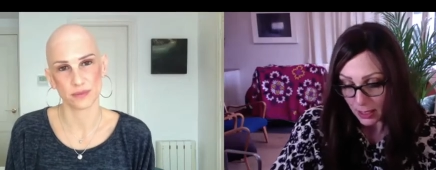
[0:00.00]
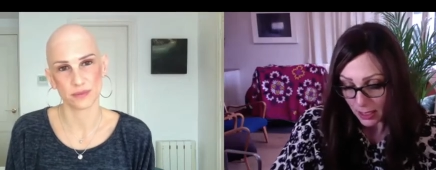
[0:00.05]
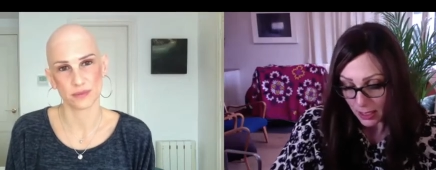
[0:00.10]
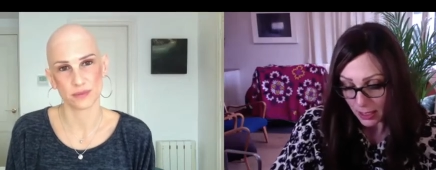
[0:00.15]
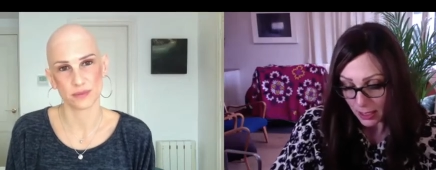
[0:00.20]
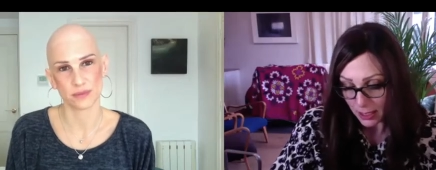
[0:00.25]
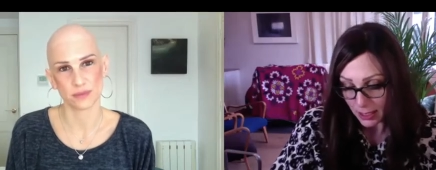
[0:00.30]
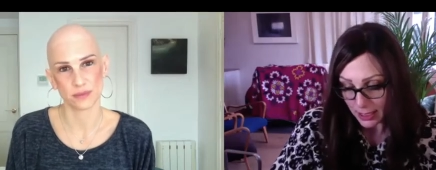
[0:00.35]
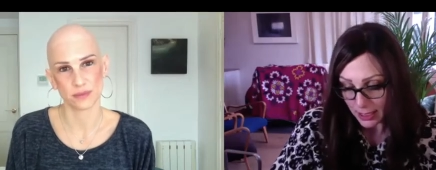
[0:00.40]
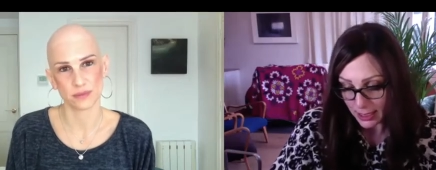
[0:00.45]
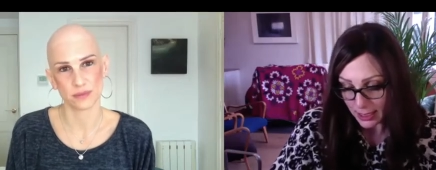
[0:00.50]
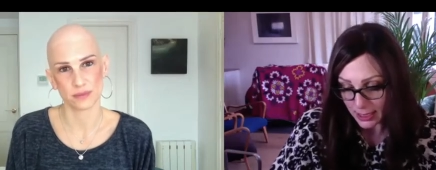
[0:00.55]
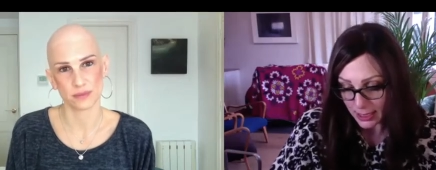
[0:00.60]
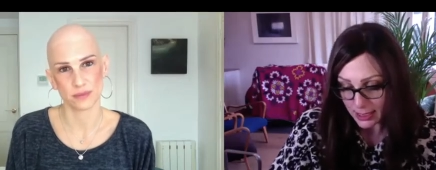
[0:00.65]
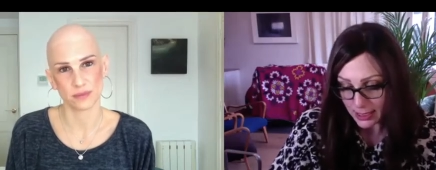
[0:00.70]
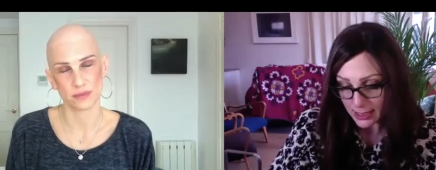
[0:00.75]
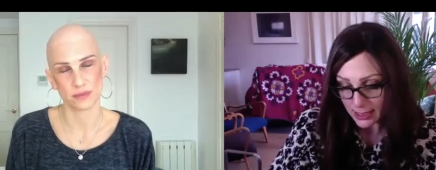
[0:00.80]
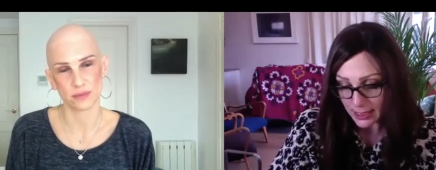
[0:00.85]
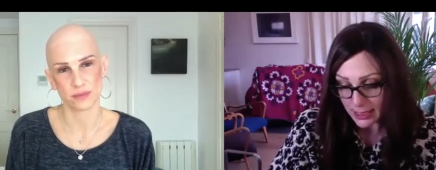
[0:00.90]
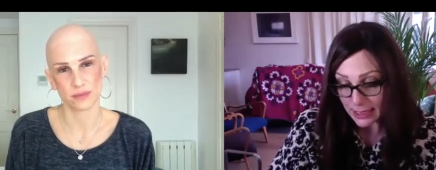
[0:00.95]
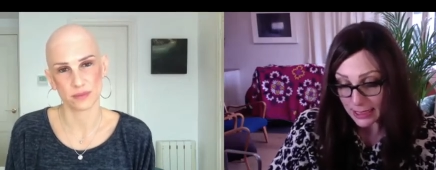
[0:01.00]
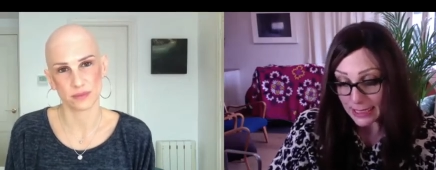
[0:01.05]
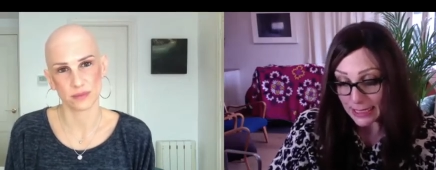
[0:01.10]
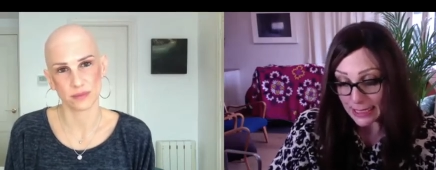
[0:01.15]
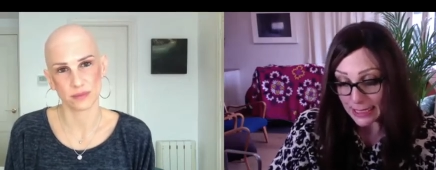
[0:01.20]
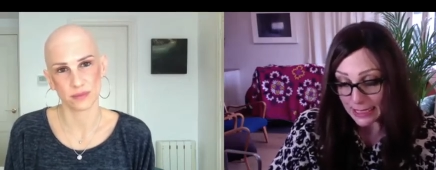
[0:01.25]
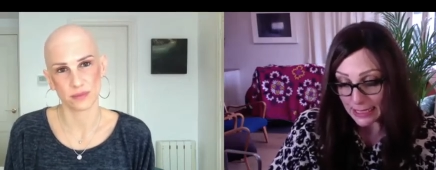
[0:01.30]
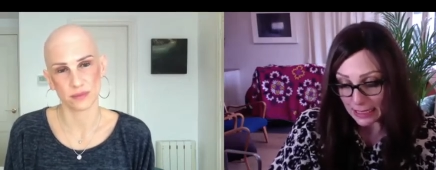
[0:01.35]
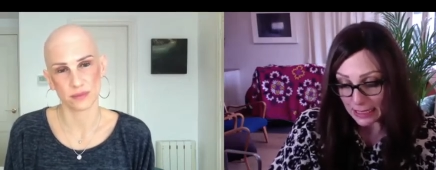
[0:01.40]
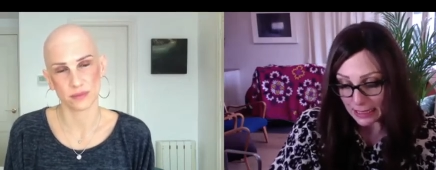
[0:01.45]
Speaker 1: Her ear to
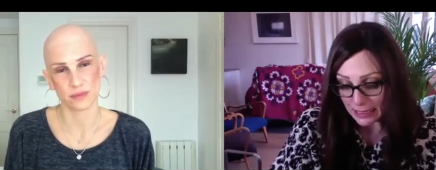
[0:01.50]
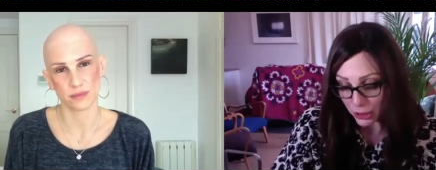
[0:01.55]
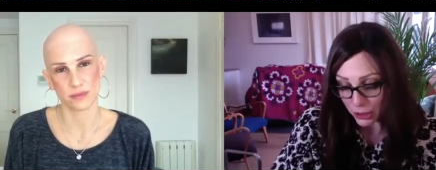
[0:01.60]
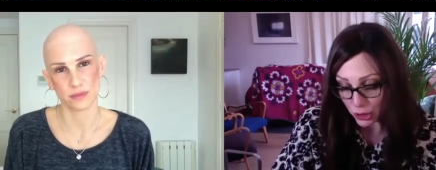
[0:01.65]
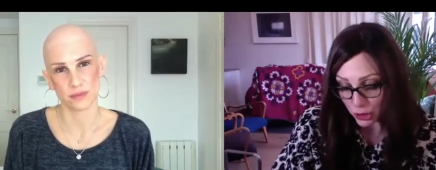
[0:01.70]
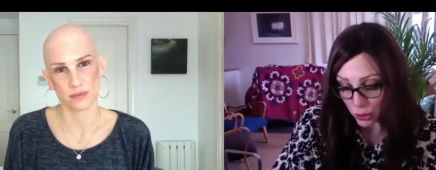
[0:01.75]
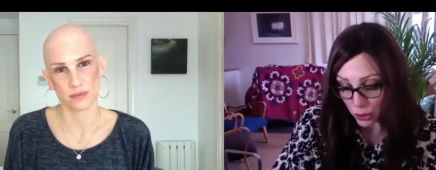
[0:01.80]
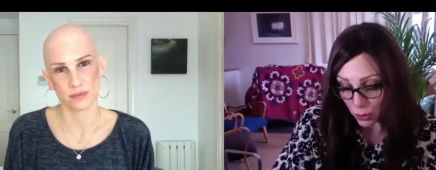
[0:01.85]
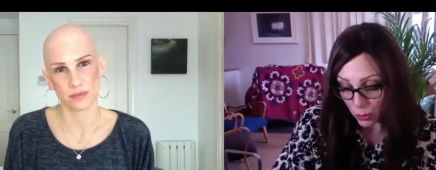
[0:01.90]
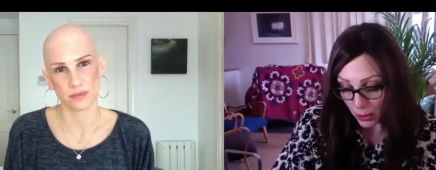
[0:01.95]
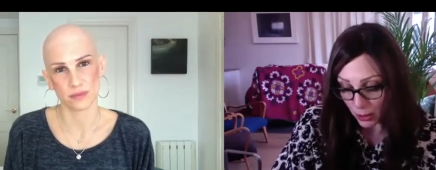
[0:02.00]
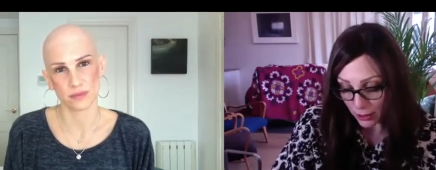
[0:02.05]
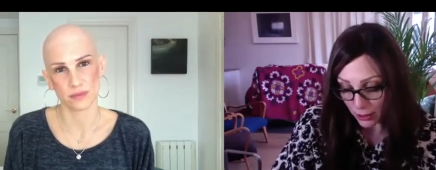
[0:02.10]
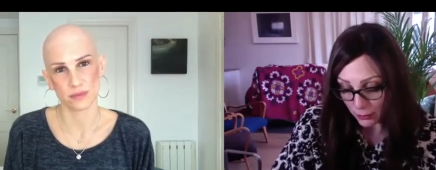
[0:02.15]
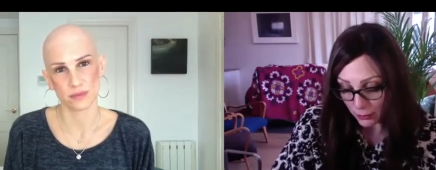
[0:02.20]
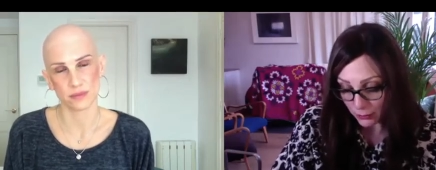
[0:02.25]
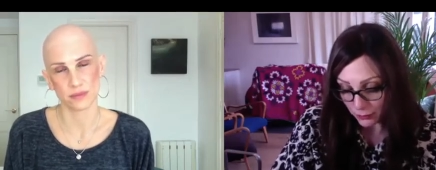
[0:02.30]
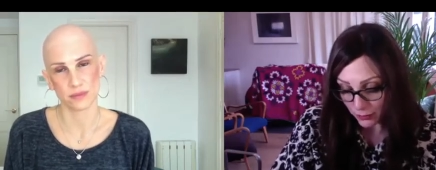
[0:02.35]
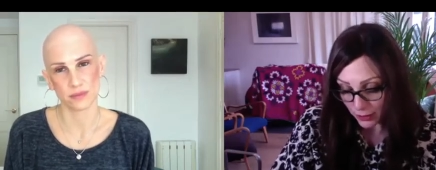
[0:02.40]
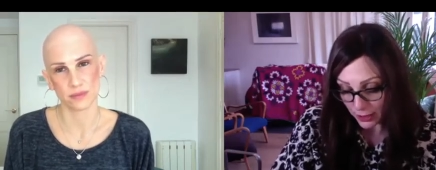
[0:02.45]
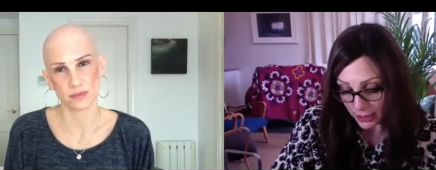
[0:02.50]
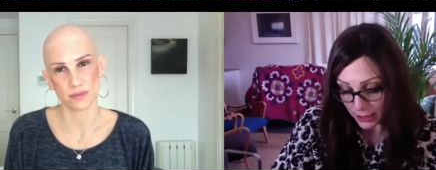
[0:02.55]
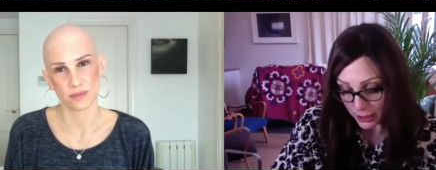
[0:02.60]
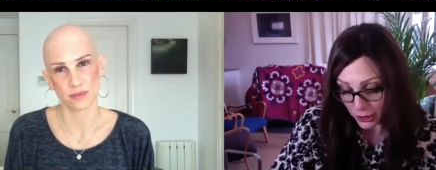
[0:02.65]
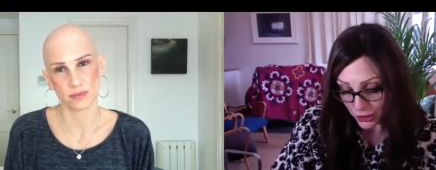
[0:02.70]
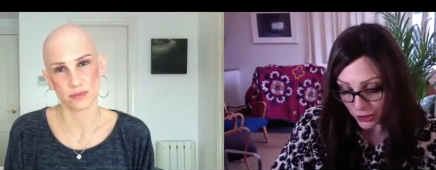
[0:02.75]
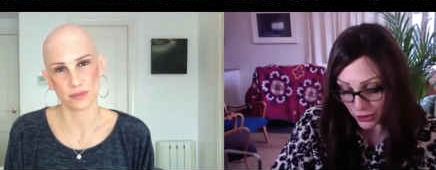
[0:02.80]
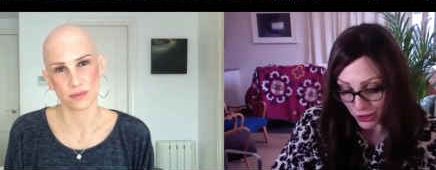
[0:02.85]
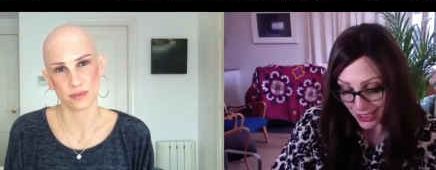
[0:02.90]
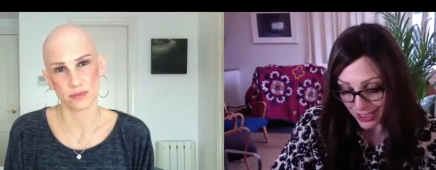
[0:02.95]
ear at 12
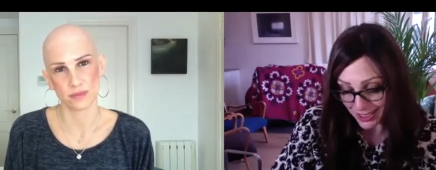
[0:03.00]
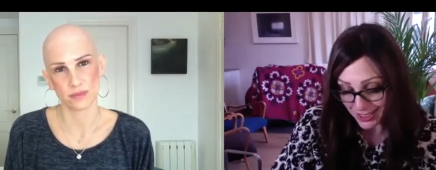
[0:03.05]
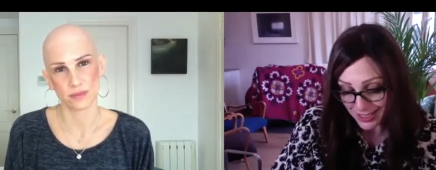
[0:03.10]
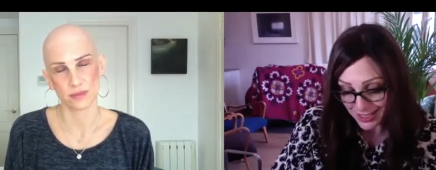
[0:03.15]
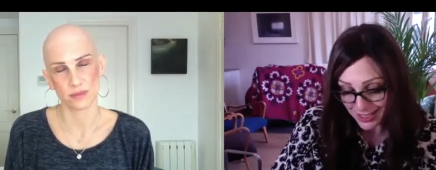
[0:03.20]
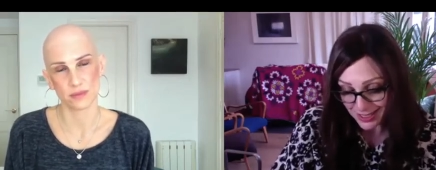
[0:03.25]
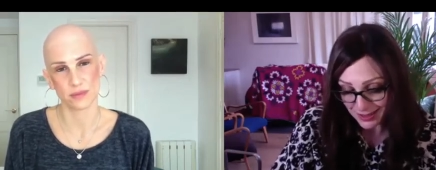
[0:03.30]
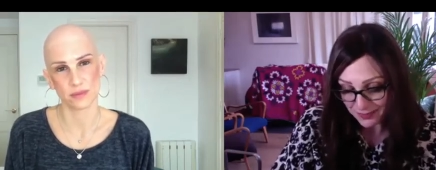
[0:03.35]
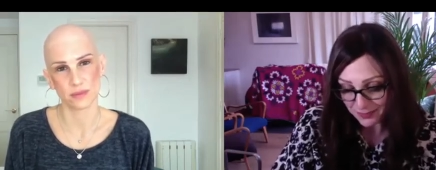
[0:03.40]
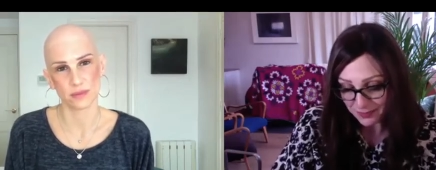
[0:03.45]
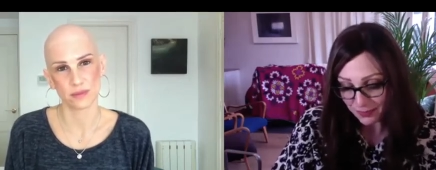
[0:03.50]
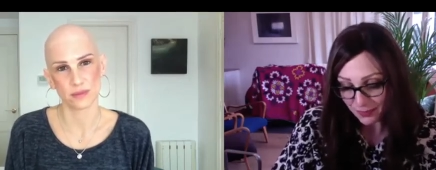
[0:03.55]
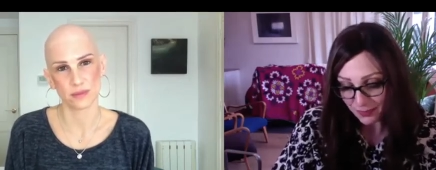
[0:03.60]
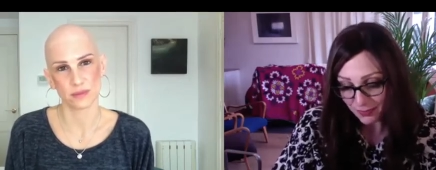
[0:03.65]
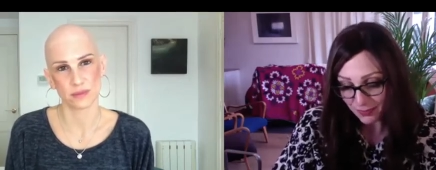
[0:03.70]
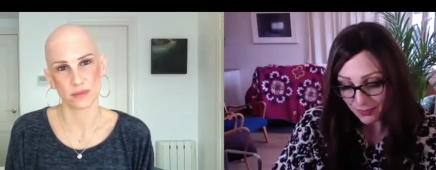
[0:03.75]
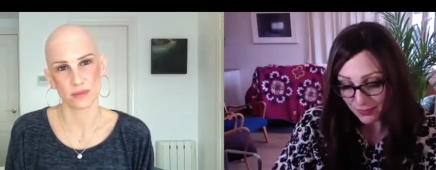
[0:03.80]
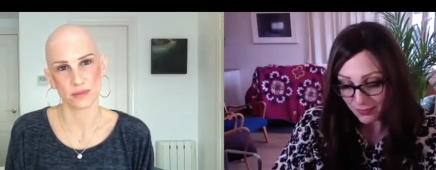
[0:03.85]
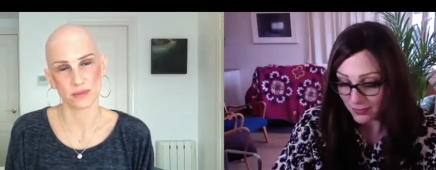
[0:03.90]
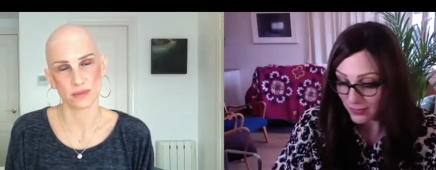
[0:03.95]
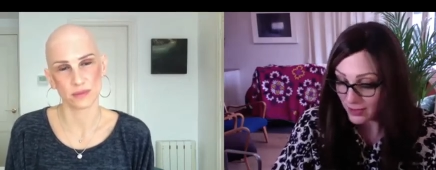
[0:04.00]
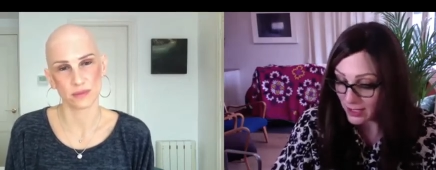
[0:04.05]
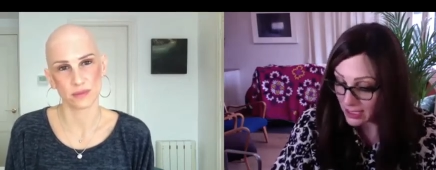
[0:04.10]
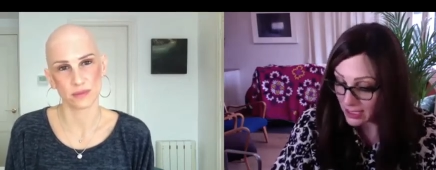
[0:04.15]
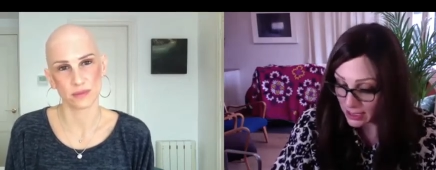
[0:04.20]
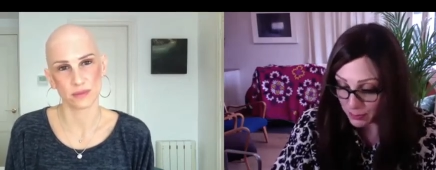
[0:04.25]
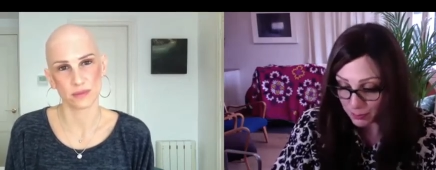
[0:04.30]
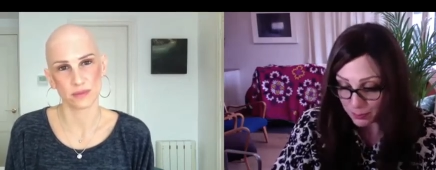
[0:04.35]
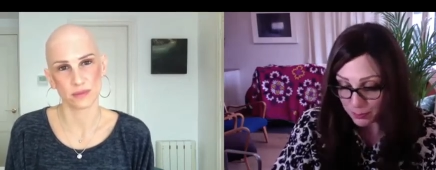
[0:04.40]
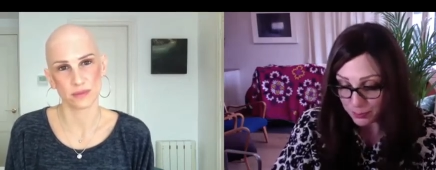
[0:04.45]
inches is